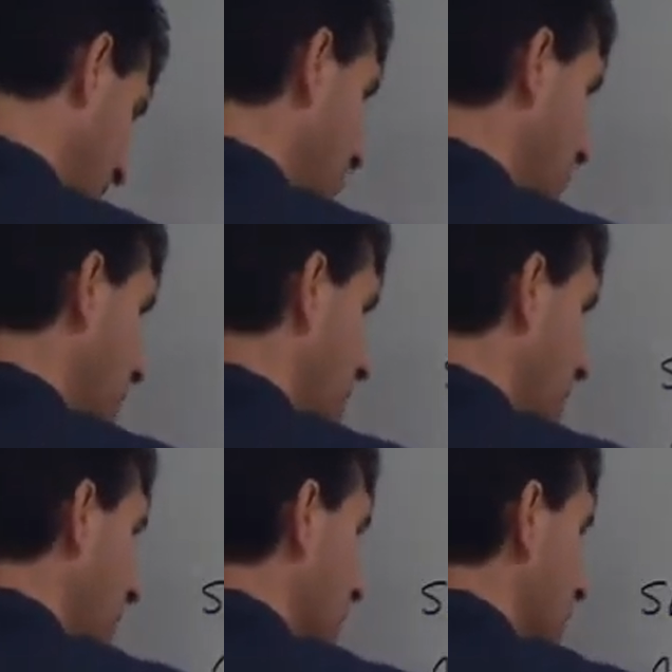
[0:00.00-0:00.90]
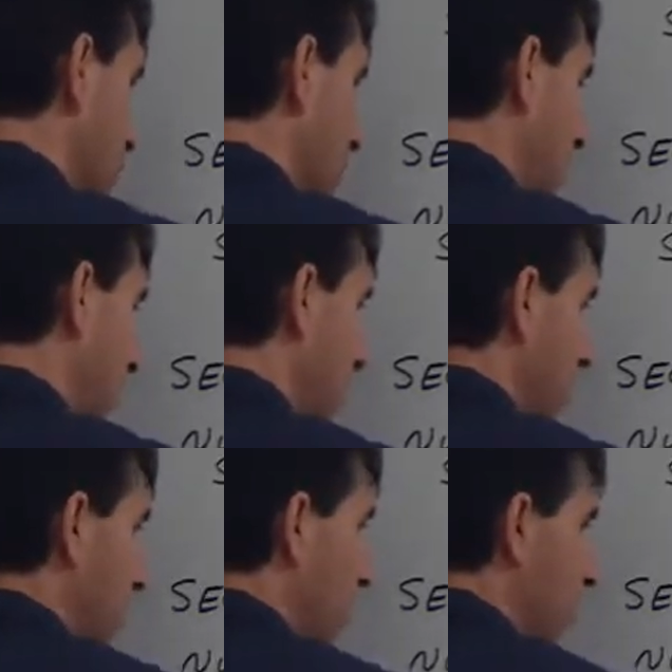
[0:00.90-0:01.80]
Okay,
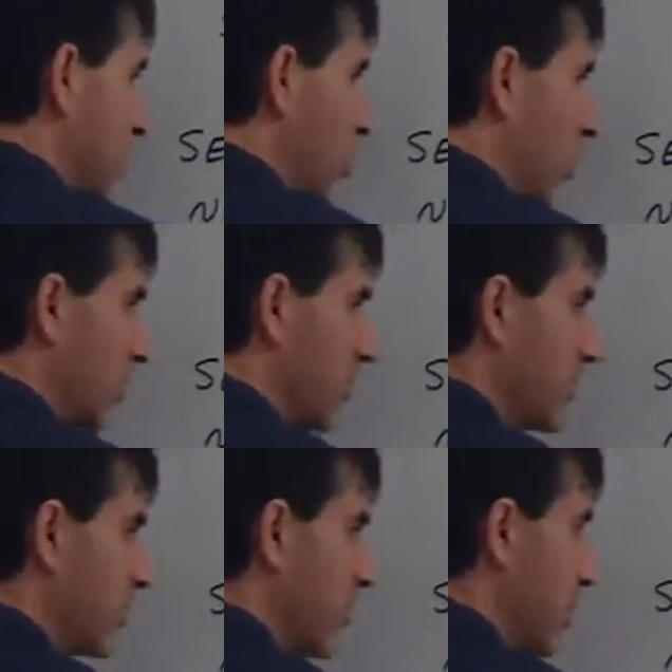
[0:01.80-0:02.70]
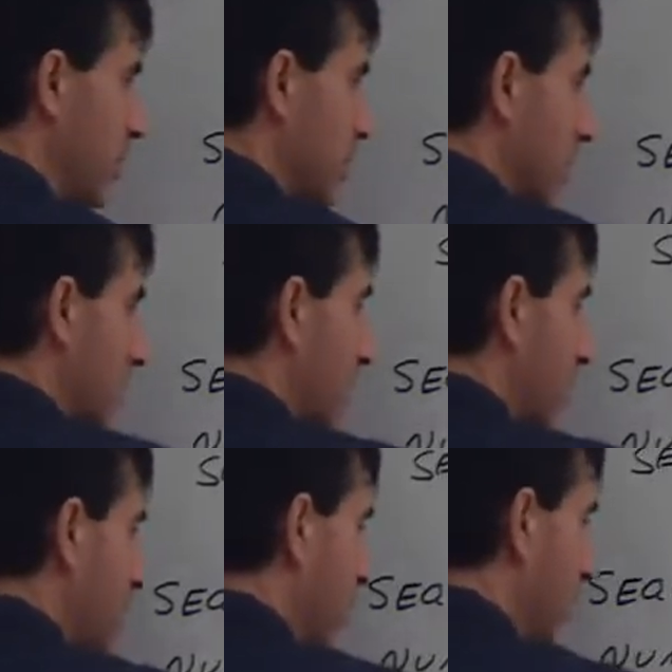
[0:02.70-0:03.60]
now it's an ordered list of numbers
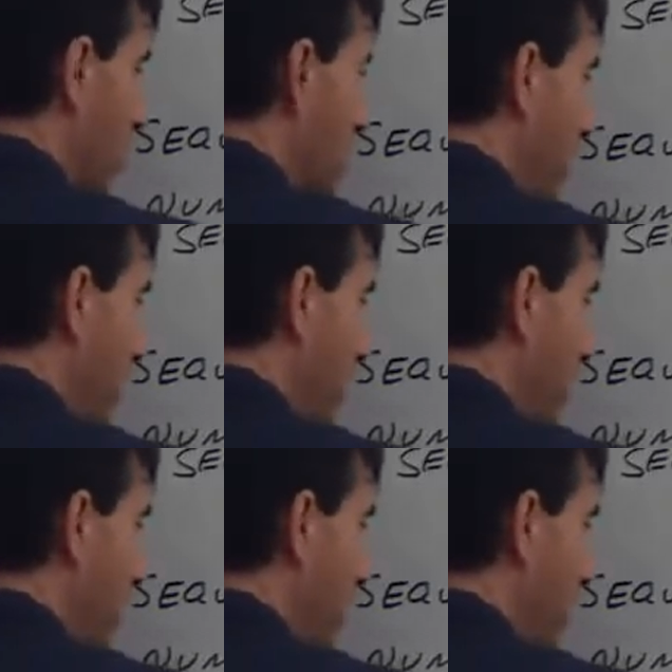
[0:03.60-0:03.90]
that follow